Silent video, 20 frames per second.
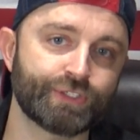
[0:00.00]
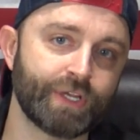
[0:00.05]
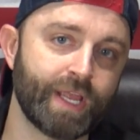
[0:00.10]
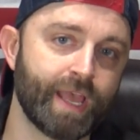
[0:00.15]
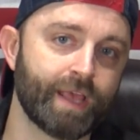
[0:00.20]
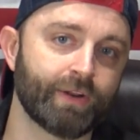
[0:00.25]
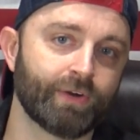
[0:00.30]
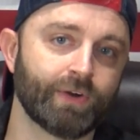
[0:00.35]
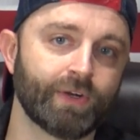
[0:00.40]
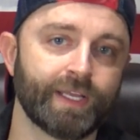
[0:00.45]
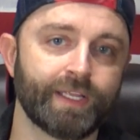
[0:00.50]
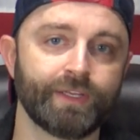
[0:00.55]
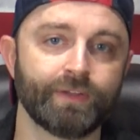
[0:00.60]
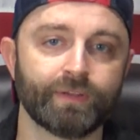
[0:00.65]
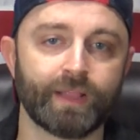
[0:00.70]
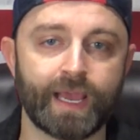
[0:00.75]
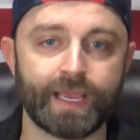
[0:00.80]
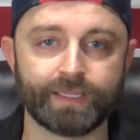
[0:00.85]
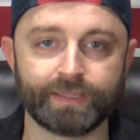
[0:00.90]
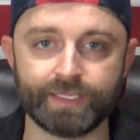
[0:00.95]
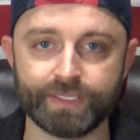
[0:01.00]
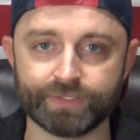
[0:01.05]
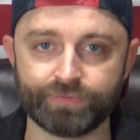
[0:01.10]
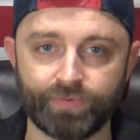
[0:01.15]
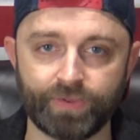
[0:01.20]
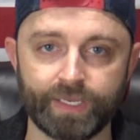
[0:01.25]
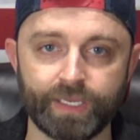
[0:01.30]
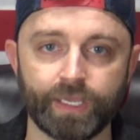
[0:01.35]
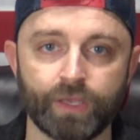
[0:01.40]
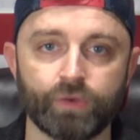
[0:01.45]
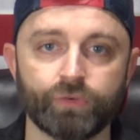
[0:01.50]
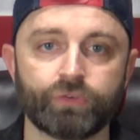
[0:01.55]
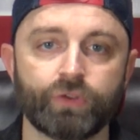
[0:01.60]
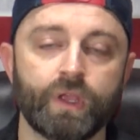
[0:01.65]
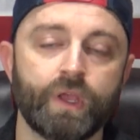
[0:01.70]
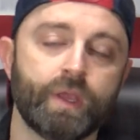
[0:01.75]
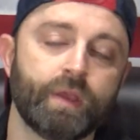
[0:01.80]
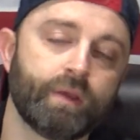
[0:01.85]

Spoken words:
channel and you like these videos,